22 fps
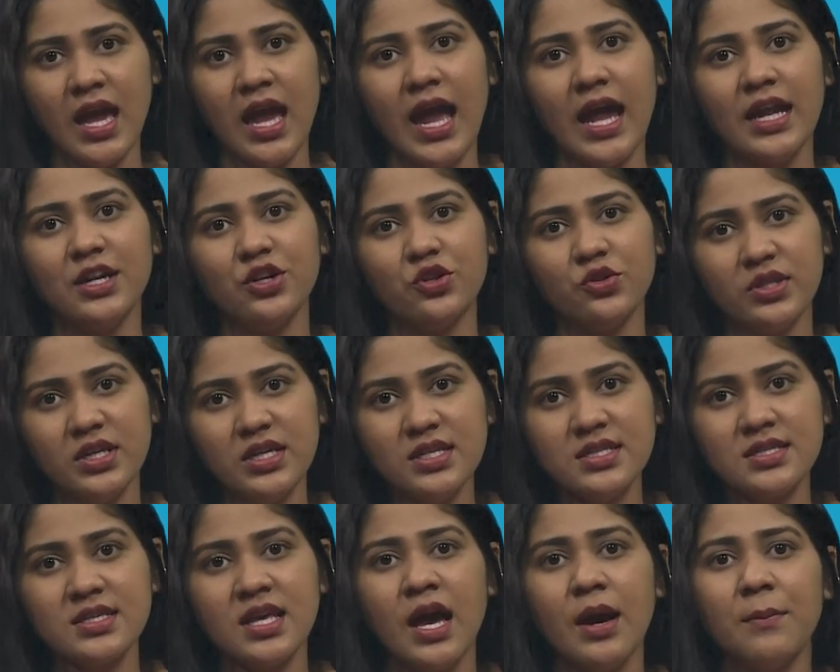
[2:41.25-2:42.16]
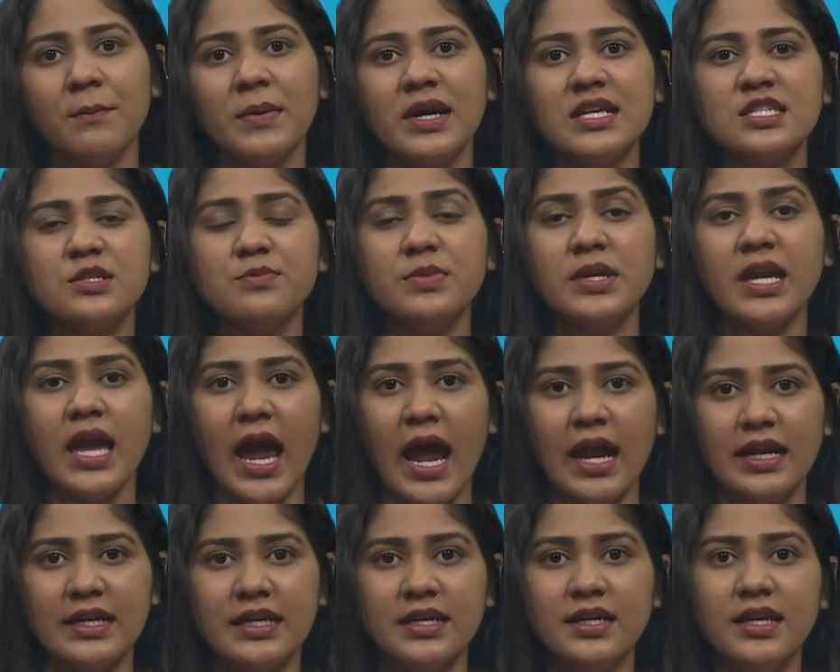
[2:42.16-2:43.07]
and to this must be
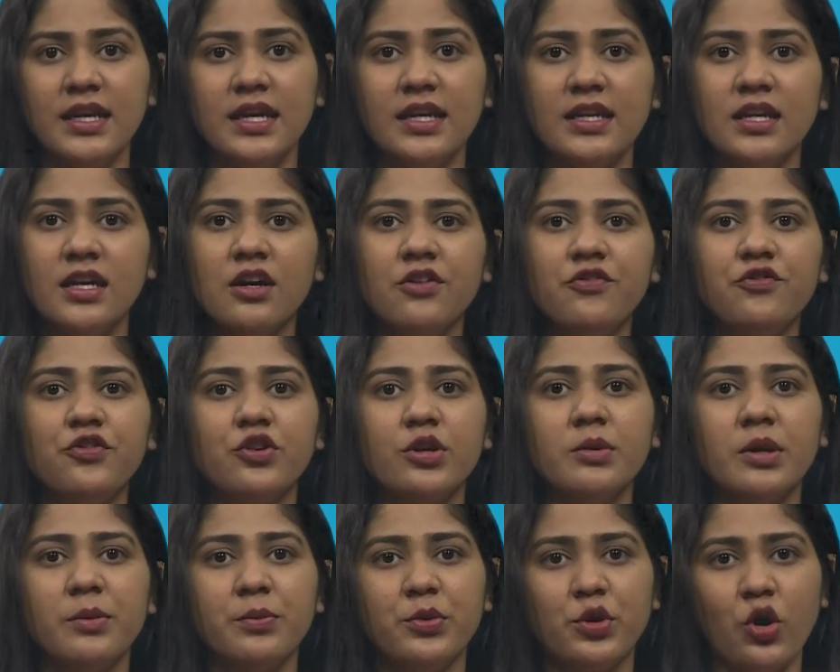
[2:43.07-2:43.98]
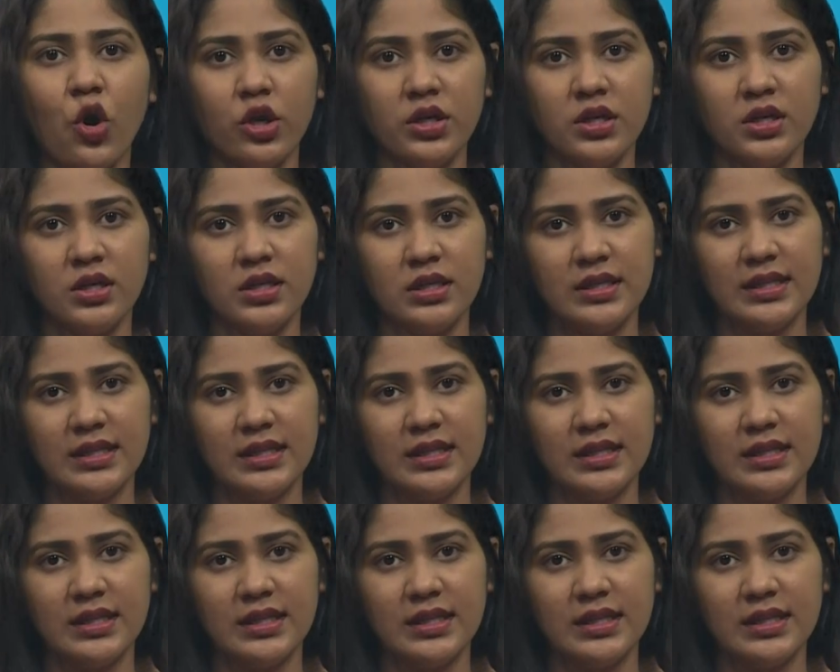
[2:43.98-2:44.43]
added income from abroad.